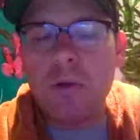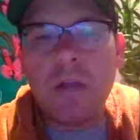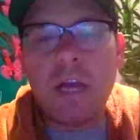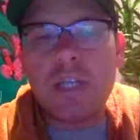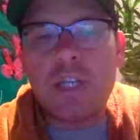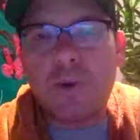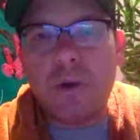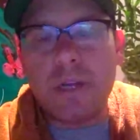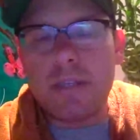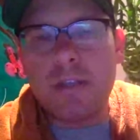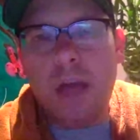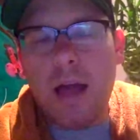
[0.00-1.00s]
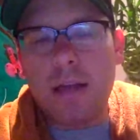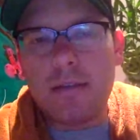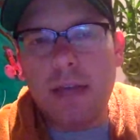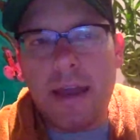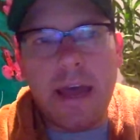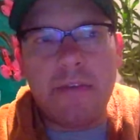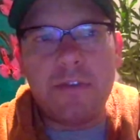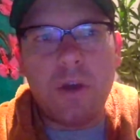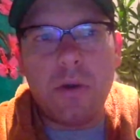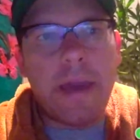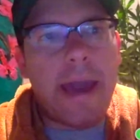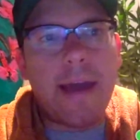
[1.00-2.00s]
like shorting stocks that have no
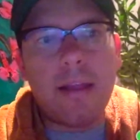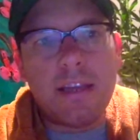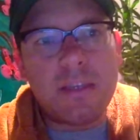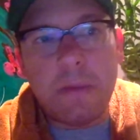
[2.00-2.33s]
catalyst,